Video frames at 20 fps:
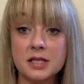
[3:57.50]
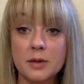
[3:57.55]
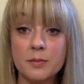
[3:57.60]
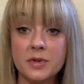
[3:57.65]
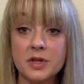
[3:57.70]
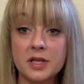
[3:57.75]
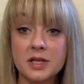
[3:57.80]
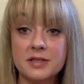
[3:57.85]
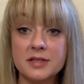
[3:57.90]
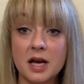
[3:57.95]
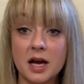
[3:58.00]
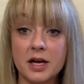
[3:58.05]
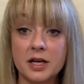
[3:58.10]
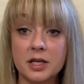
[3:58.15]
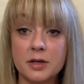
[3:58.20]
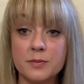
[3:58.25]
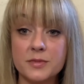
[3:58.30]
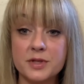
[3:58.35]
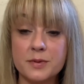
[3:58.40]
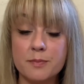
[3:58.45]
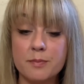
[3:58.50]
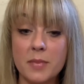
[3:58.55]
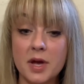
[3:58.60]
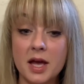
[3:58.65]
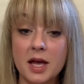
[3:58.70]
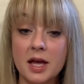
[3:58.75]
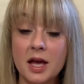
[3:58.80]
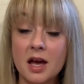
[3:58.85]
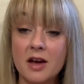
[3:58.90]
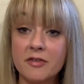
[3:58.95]
of these items may
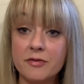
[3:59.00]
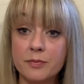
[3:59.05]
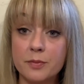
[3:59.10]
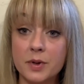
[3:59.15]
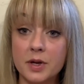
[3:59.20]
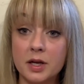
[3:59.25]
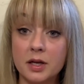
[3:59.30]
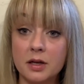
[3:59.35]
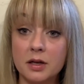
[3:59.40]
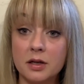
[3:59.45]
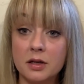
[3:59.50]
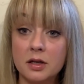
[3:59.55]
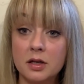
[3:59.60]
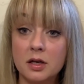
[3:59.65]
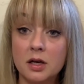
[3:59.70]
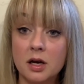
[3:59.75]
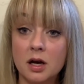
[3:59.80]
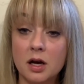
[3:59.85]
have been a